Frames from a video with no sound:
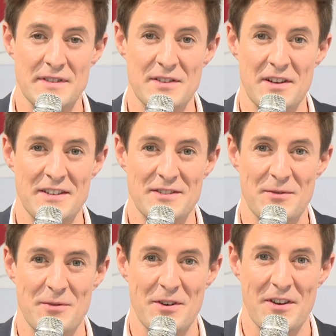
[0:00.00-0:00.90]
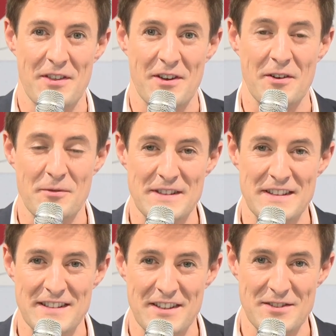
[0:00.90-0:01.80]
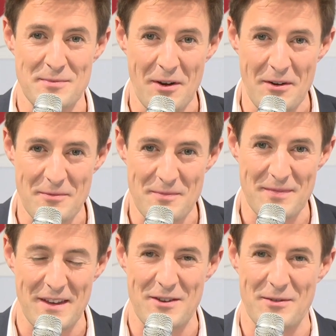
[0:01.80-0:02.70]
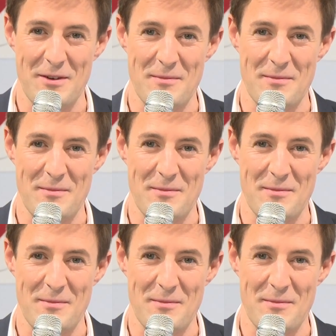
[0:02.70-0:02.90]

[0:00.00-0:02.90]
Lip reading: see you later for another Conference Insight tomorrow. Thank you very